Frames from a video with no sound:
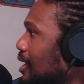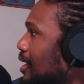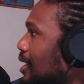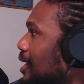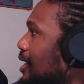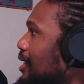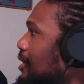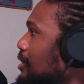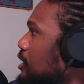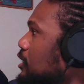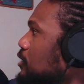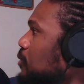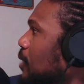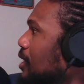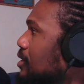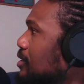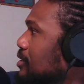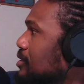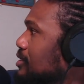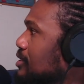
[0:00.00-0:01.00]
and this what
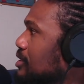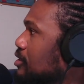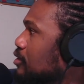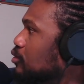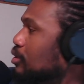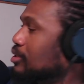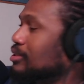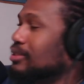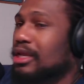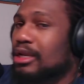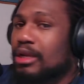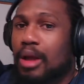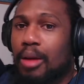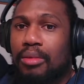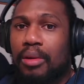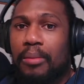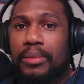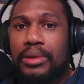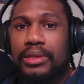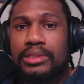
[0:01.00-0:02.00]
he says the Ten
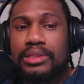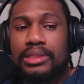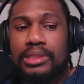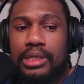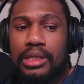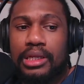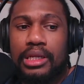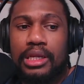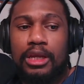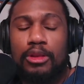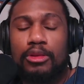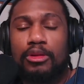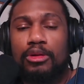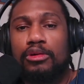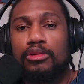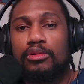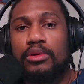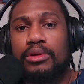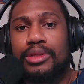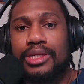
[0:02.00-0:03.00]
Commandments in the
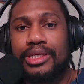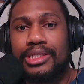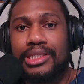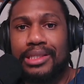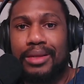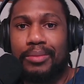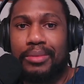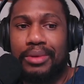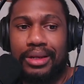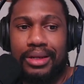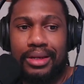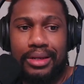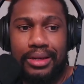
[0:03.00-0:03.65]
New Testament.